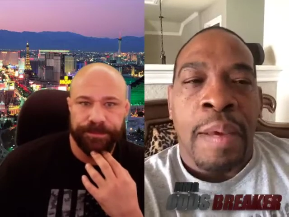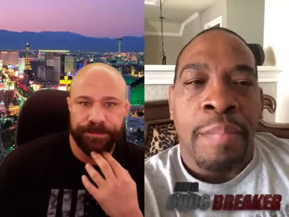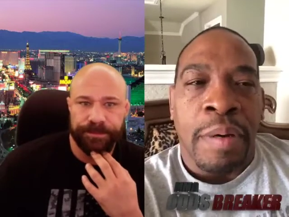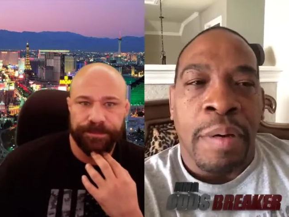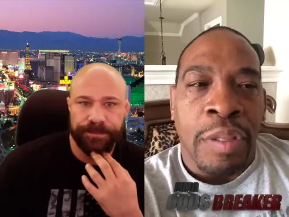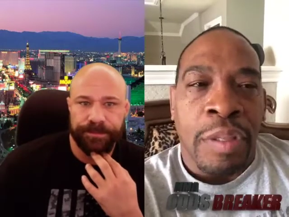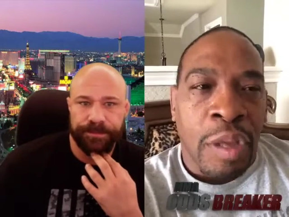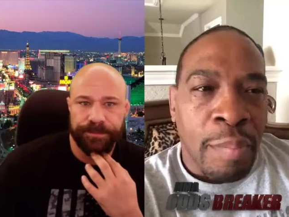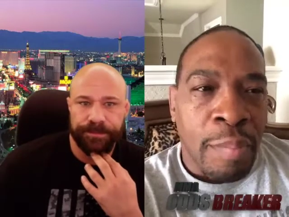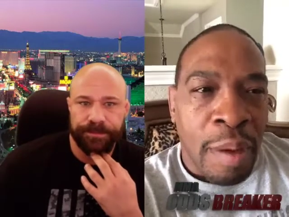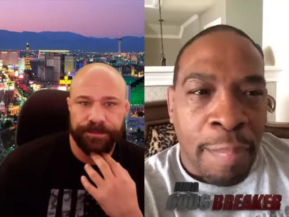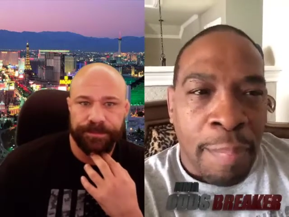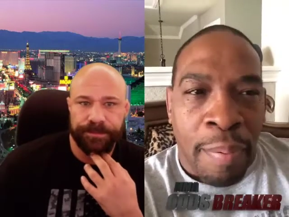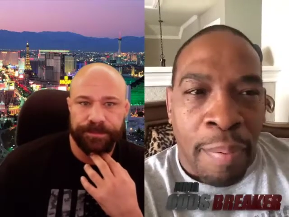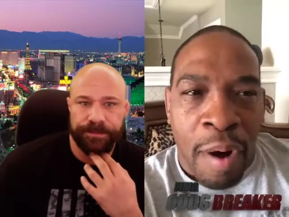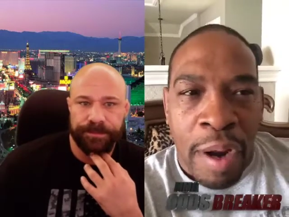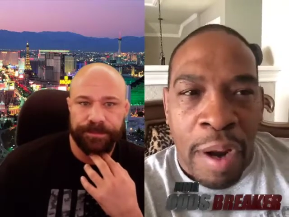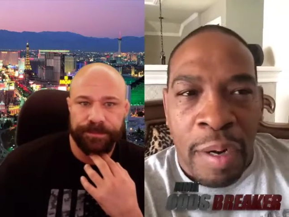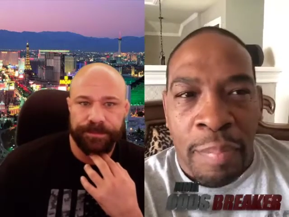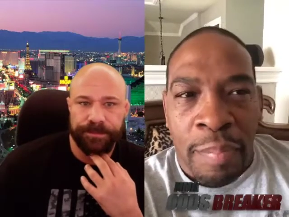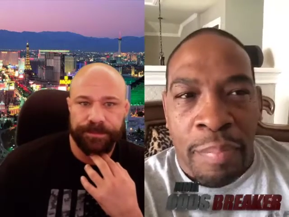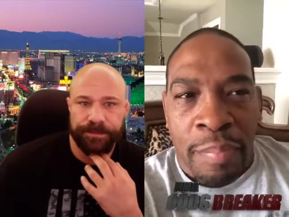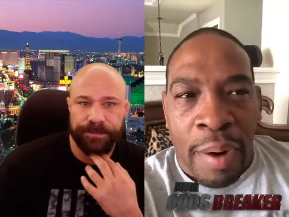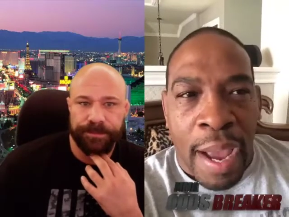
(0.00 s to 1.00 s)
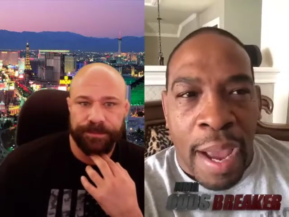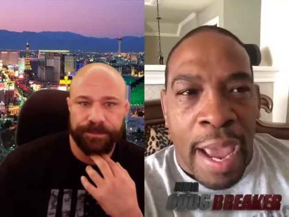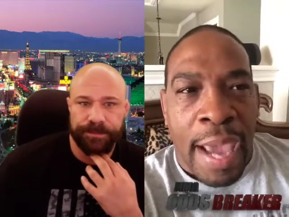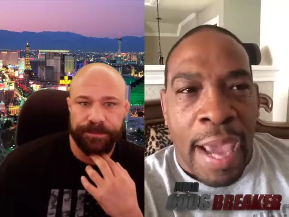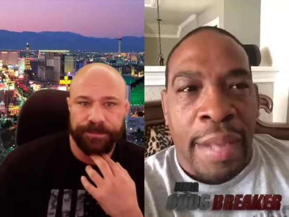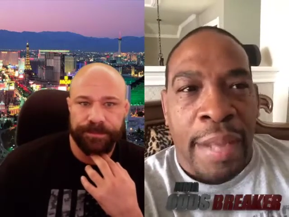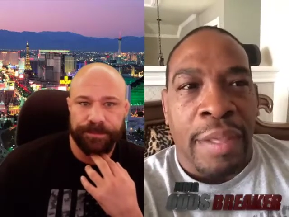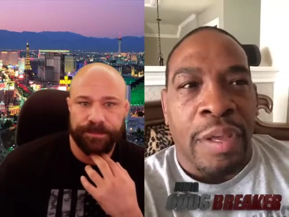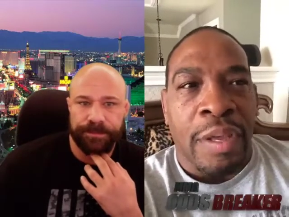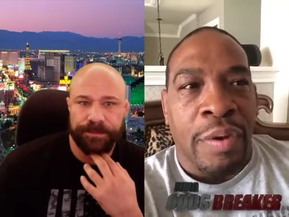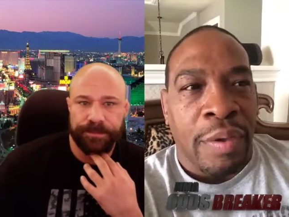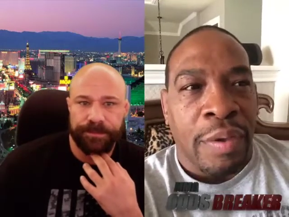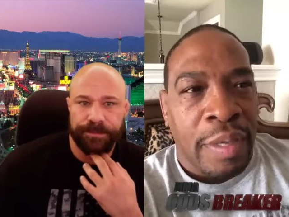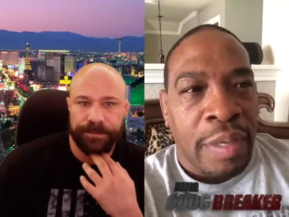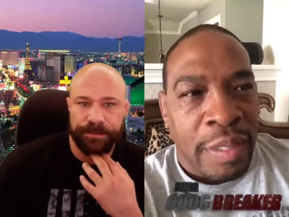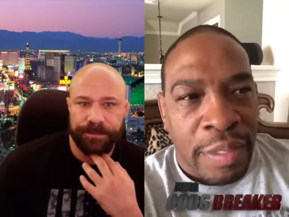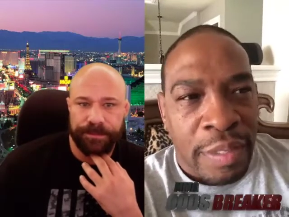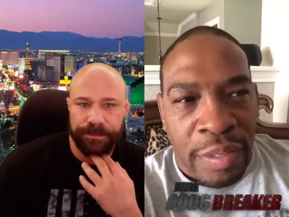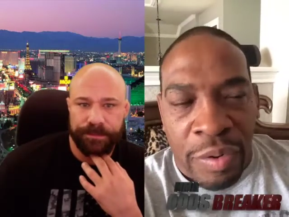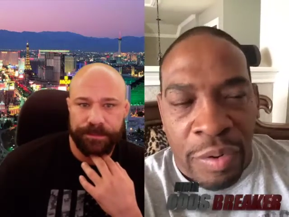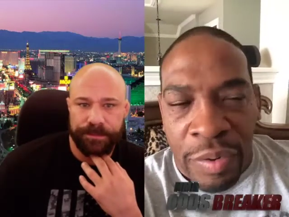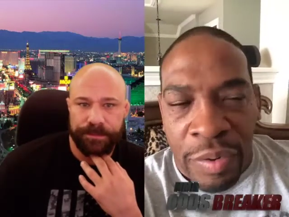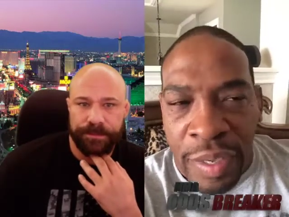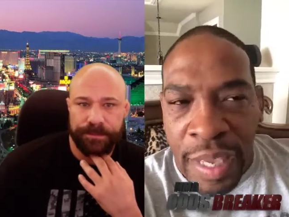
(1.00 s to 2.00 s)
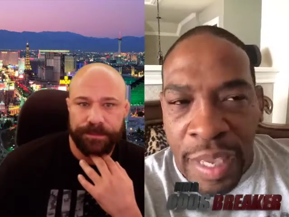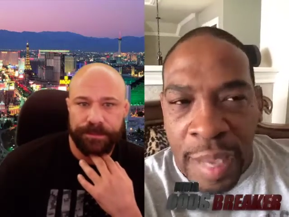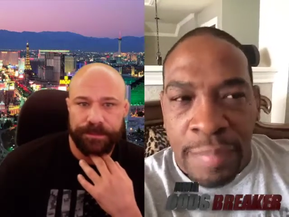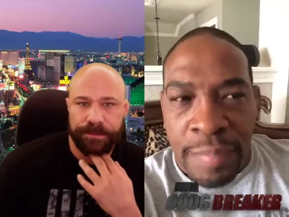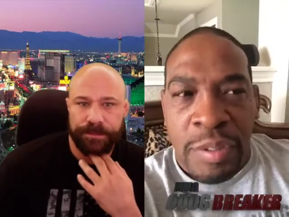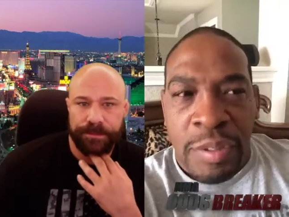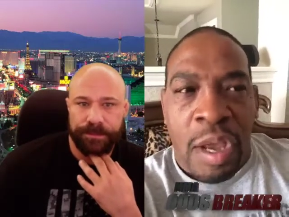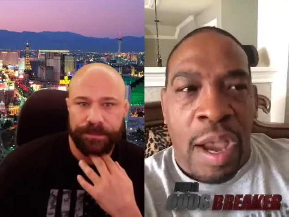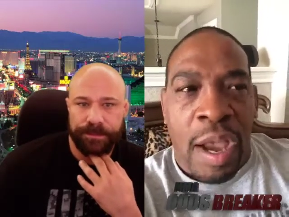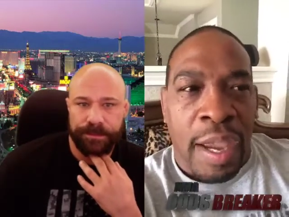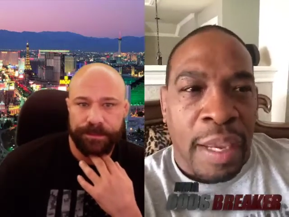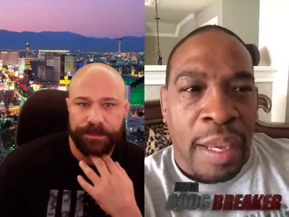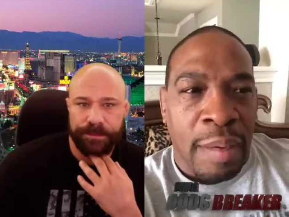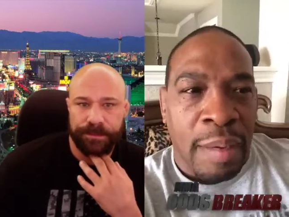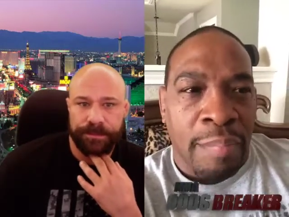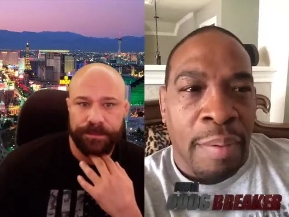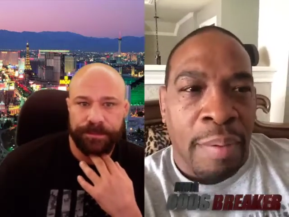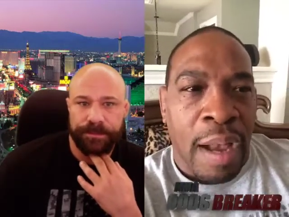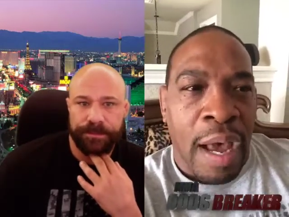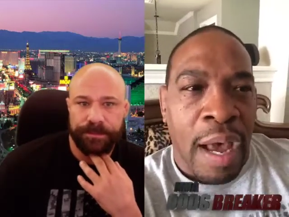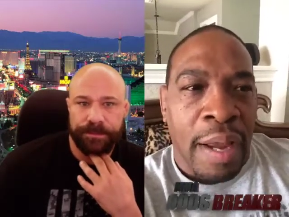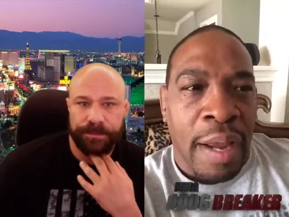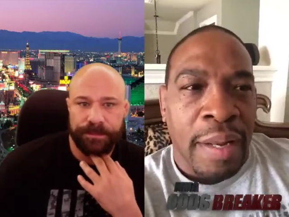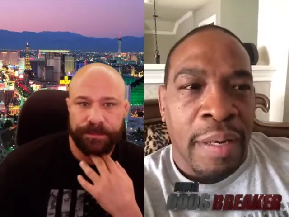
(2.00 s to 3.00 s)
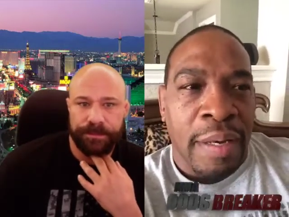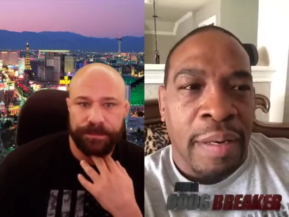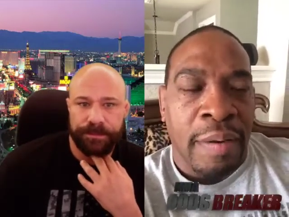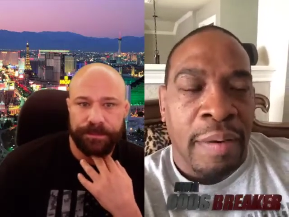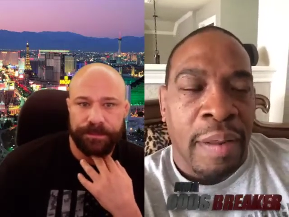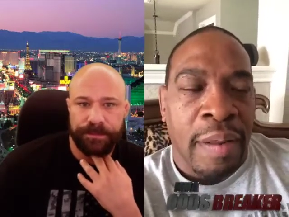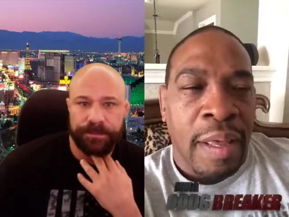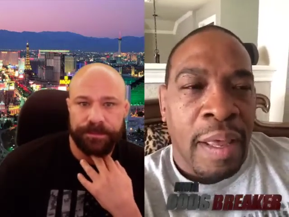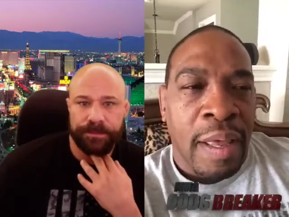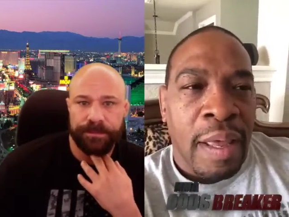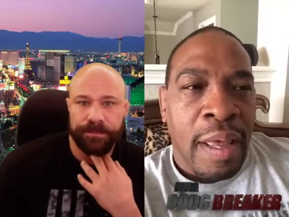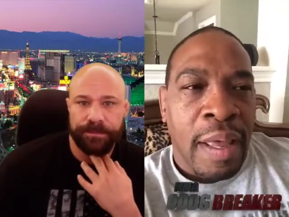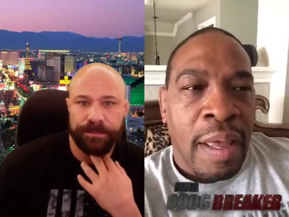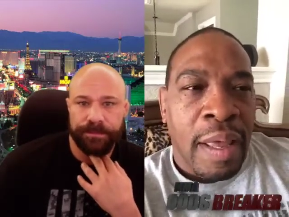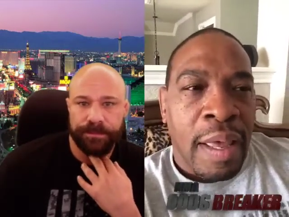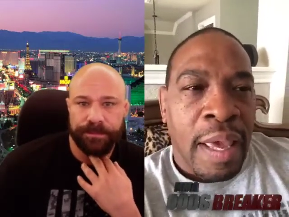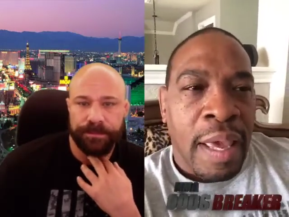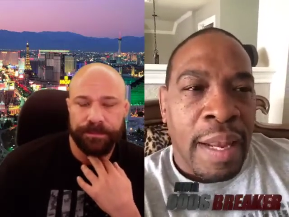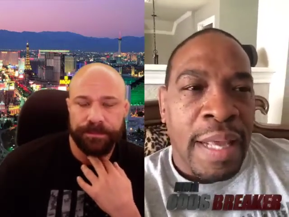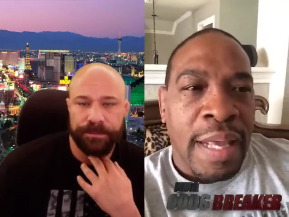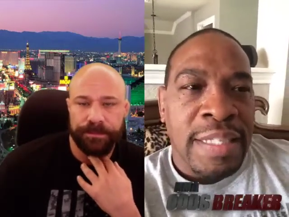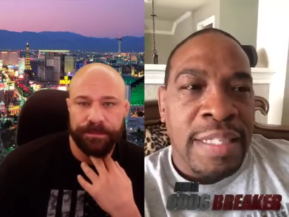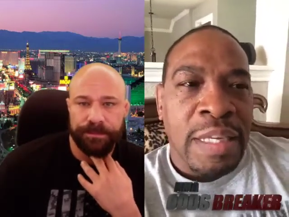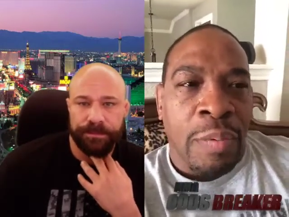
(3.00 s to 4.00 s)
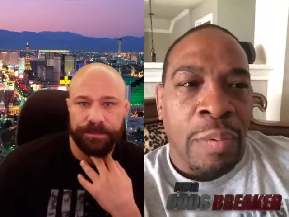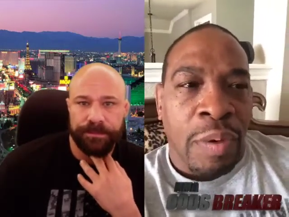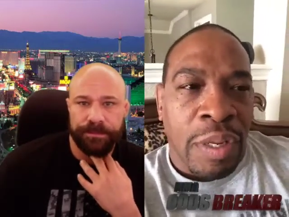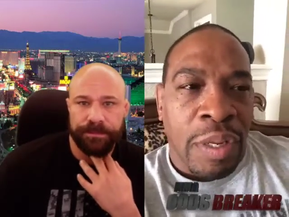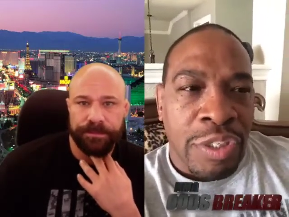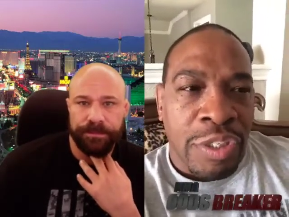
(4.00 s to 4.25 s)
Speaker 1: But you know, my partner Bryant, you know, he, you know, he kept talking about it, and and I said, well,